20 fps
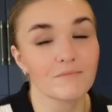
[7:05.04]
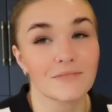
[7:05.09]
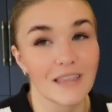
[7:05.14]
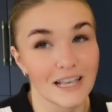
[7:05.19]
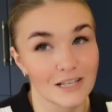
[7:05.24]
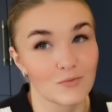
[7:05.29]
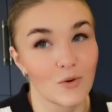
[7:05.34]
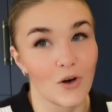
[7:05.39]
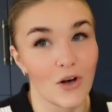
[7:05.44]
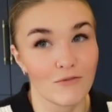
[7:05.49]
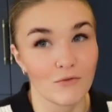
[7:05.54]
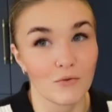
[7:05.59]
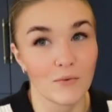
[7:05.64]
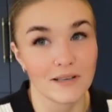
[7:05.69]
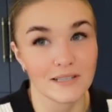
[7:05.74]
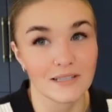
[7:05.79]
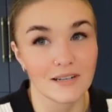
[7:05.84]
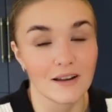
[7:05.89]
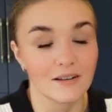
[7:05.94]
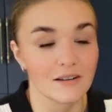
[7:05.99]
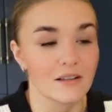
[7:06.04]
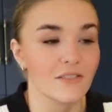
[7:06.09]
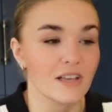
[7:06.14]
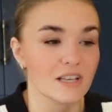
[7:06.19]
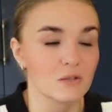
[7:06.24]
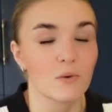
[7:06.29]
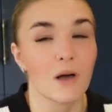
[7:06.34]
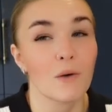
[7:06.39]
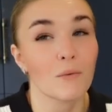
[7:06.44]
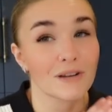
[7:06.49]
that's what I've always done, and
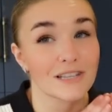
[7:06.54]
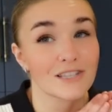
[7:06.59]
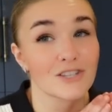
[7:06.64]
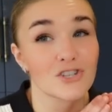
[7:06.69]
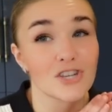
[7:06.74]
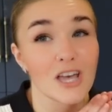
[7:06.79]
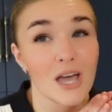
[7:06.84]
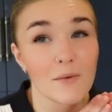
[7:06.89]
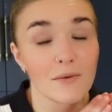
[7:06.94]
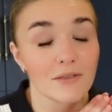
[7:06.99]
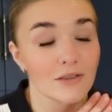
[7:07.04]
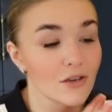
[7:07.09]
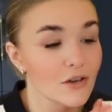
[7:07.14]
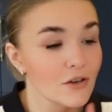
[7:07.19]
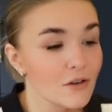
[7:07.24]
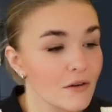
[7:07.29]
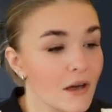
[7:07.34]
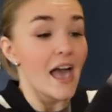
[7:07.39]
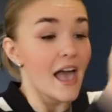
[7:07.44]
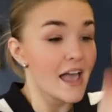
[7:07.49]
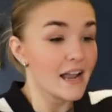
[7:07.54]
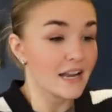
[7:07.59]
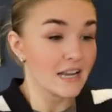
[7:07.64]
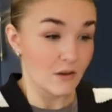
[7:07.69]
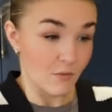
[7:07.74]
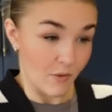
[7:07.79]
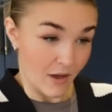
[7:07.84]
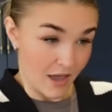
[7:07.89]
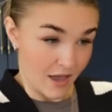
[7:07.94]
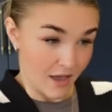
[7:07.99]
that's what I wanted to share with you.
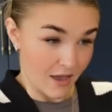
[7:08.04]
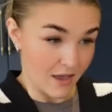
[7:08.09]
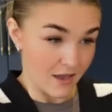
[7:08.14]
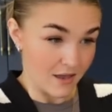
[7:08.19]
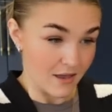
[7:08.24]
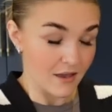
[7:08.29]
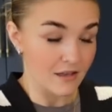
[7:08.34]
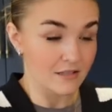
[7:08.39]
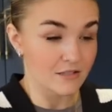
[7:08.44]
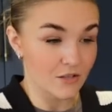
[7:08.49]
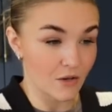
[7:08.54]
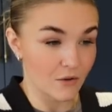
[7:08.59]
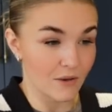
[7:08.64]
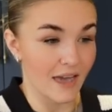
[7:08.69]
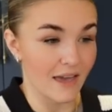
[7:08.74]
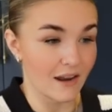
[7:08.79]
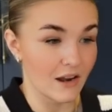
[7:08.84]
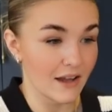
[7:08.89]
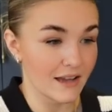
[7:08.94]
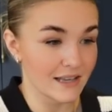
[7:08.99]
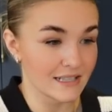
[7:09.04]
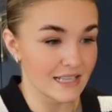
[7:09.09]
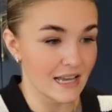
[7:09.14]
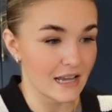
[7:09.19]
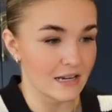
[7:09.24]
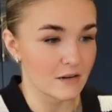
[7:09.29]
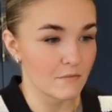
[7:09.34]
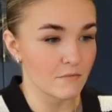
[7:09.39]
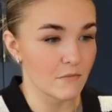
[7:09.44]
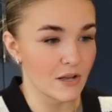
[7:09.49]
Anyway, so yeah, like I
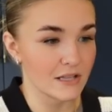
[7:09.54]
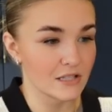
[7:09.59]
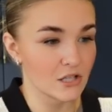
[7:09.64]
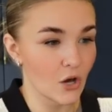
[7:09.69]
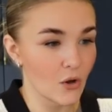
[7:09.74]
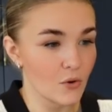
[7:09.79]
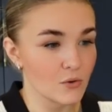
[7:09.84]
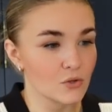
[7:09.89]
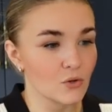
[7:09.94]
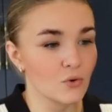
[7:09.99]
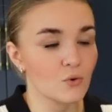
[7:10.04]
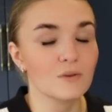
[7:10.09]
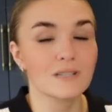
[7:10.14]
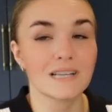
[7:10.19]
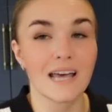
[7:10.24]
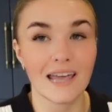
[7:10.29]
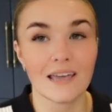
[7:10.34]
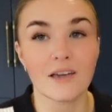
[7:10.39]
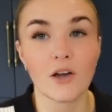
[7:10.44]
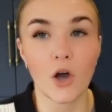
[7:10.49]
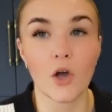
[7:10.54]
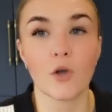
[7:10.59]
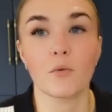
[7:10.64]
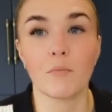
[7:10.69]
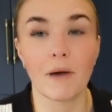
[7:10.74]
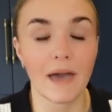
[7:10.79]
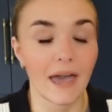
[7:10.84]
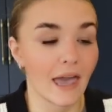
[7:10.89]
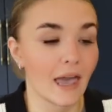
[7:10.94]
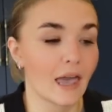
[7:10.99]
said, my total take-home
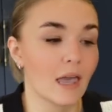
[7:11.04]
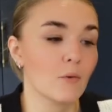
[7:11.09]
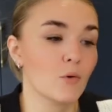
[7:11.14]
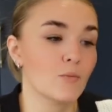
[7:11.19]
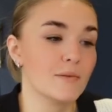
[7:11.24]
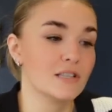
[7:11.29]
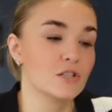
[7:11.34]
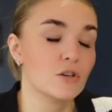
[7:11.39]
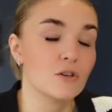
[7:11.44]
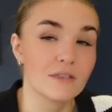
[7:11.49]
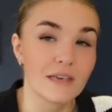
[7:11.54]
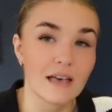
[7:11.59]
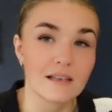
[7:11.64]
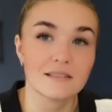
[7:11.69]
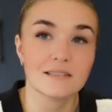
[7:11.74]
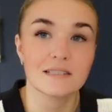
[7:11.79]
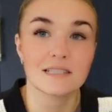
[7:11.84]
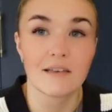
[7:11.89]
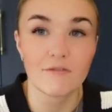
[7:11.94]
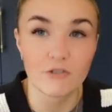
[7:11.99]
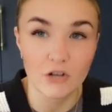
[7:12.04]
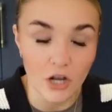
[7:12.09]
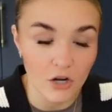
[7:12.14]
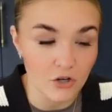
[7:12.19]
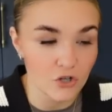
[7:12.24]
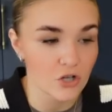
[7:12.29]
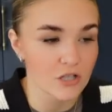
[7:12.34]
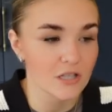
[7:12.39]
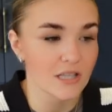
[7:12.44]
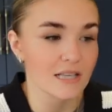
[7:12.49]
pay will be
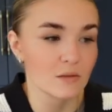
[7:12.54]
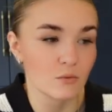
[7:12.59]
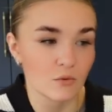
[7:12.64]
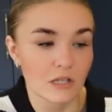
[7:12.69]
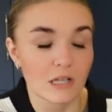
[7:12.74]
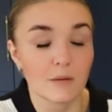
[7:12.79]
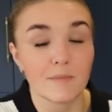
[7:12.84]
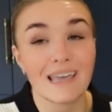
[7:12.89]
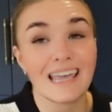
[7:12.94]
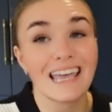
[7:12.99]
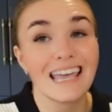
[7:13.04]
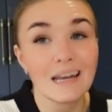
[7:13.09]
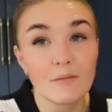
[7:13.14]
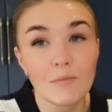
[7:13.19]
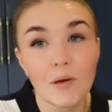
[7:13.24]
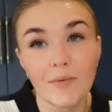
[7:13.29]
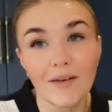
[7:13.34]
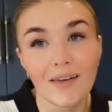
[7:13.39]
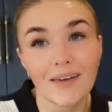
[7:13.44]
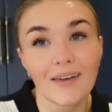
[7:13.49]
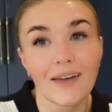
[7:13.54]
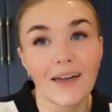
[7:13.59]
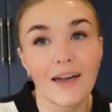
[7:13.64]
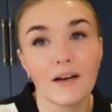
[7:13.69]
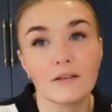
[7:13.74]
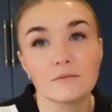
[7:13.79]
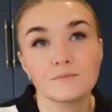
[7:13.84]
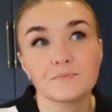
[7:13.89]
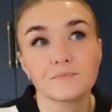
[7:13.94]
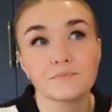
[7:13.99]
2,700, so that's what's going to be in my bank
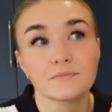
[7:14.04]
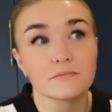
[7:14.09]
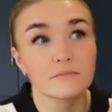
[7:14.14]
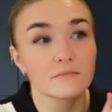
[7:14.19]
account